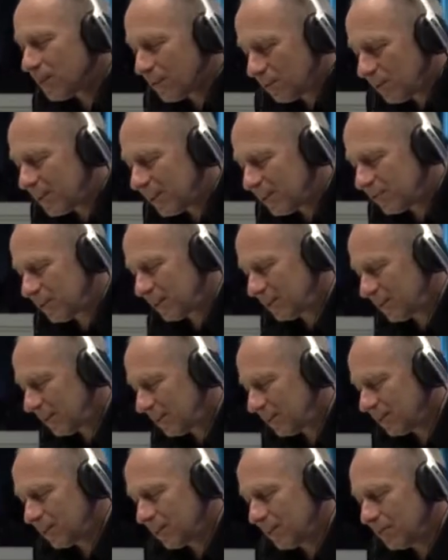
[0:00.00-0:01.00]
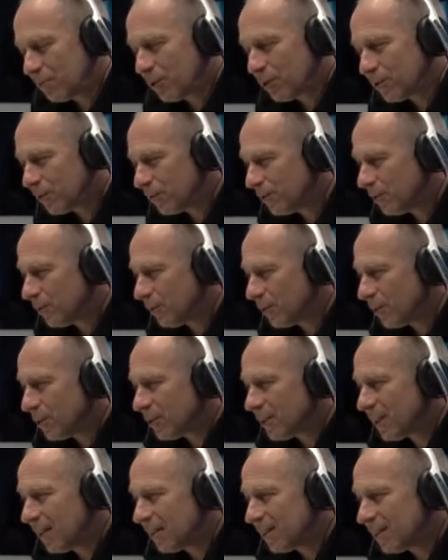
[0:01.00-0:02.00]
is a very interesting point of view. You
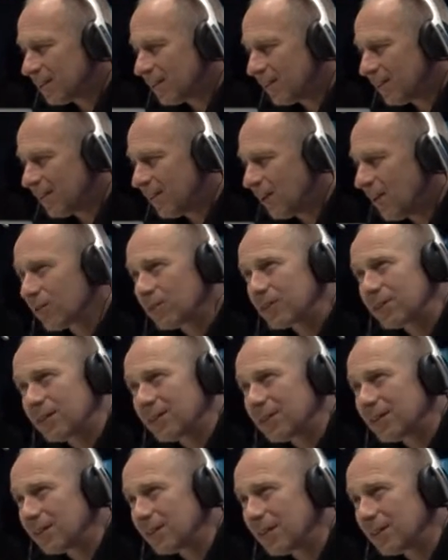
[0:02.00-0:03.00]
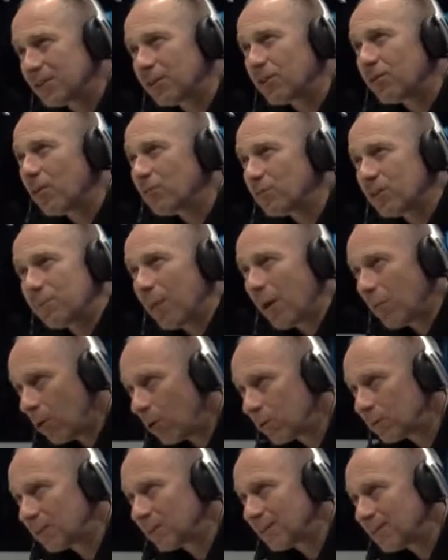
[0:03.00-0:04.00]
said Lagos is surrounded by
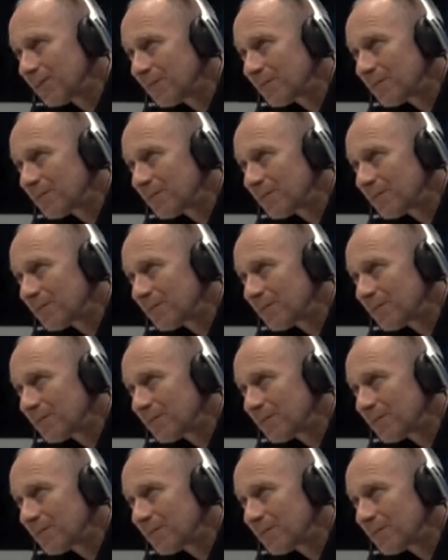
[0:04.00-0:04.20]
water.